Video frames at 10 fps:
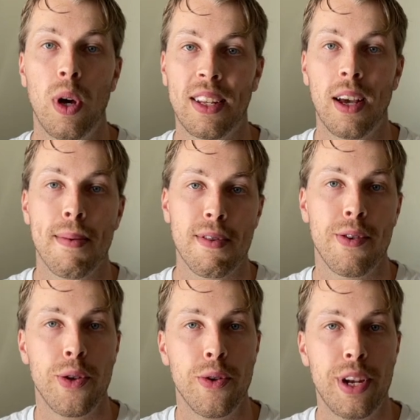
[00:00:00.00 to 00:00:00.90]
it comes to
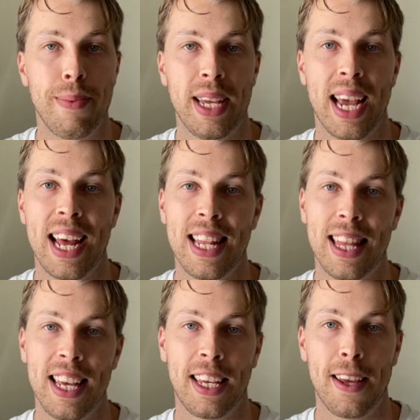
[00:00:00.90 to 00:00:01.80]
Udemy and
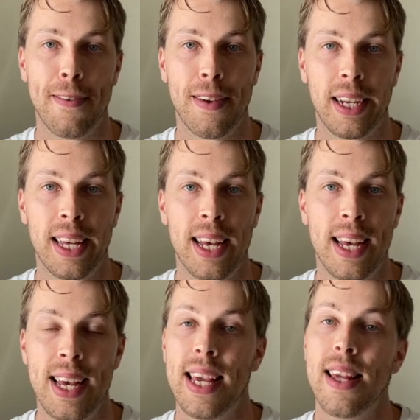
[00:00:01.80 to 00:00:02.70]
Thinkific
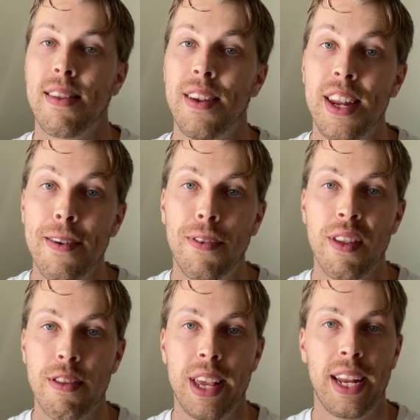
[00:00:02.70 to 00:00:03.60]
is the
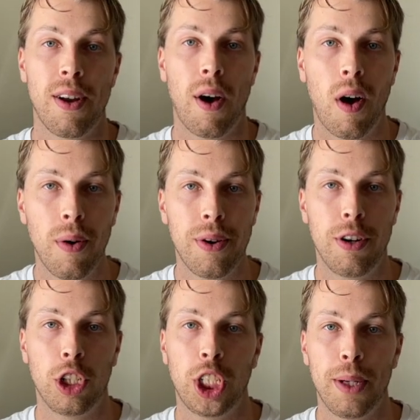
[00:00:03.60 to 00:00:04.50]
difference in
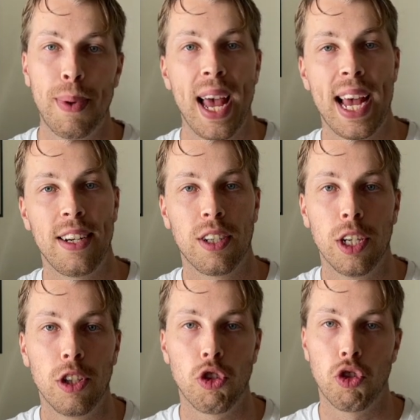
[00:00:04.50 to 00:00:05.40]
ownership and
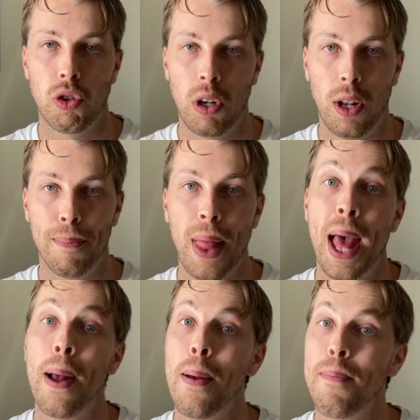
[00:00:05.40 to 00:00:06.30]
control.
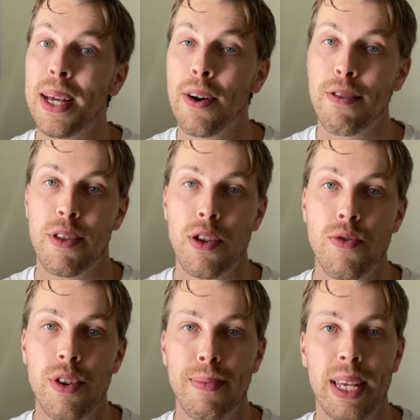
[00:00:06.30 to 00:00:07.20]
Because
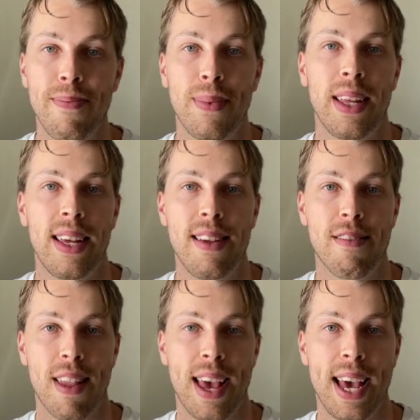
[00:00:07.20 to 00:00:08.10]
Udemy
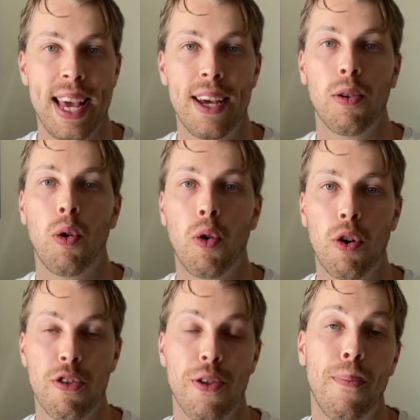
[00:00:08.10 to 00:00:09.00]
is a
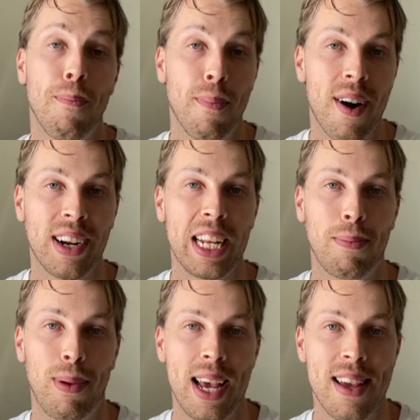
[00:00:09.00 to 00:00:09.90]
course
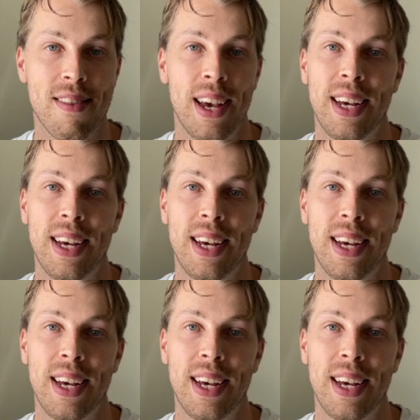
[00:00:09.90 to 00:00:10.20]
marketplace,